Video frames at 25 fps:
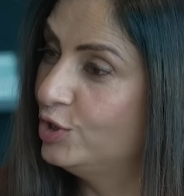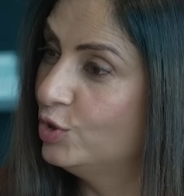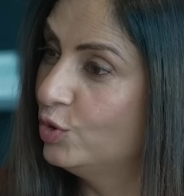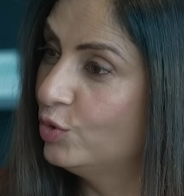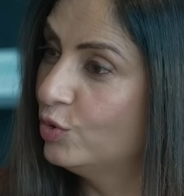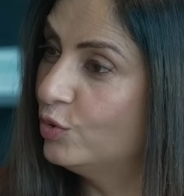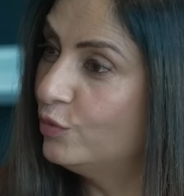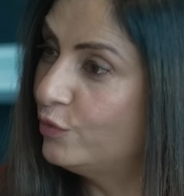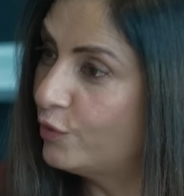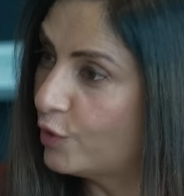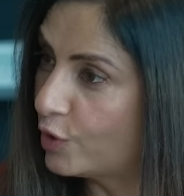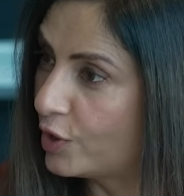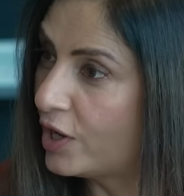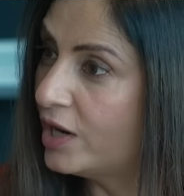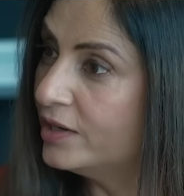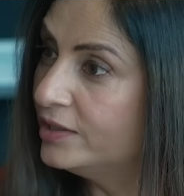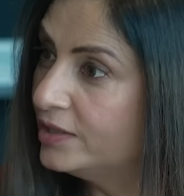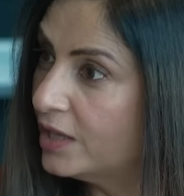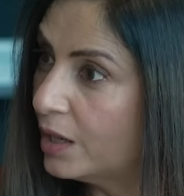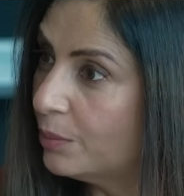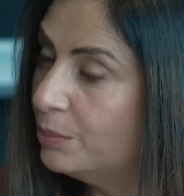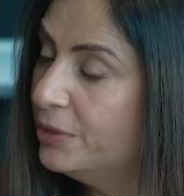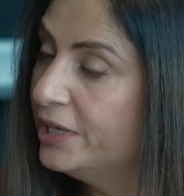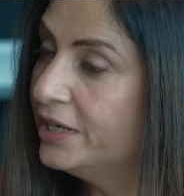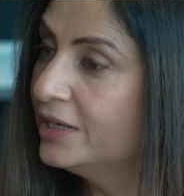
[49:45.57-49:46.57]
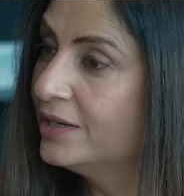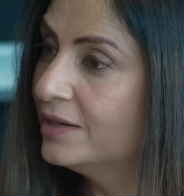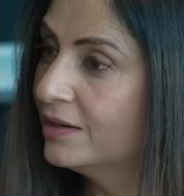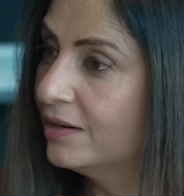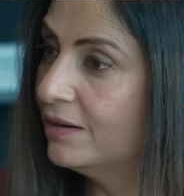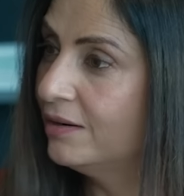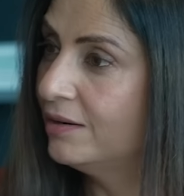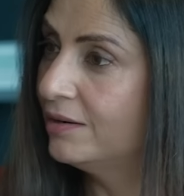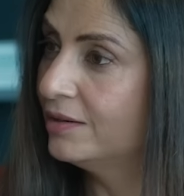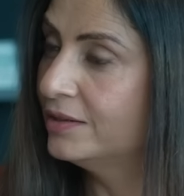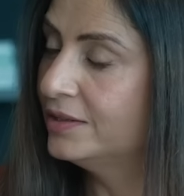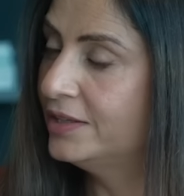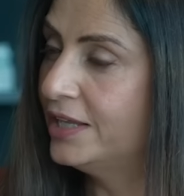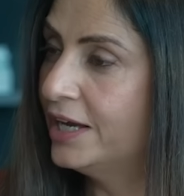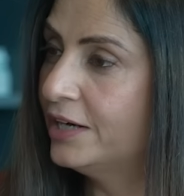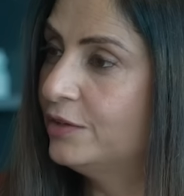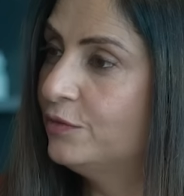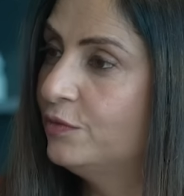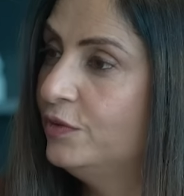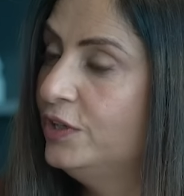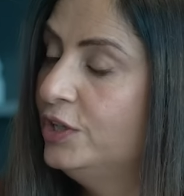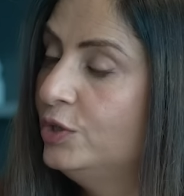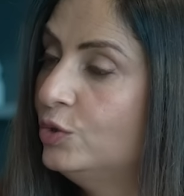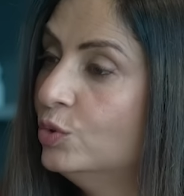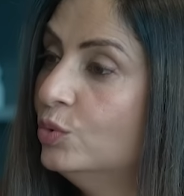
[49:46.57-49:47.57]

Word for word: you know, for our dubbing that we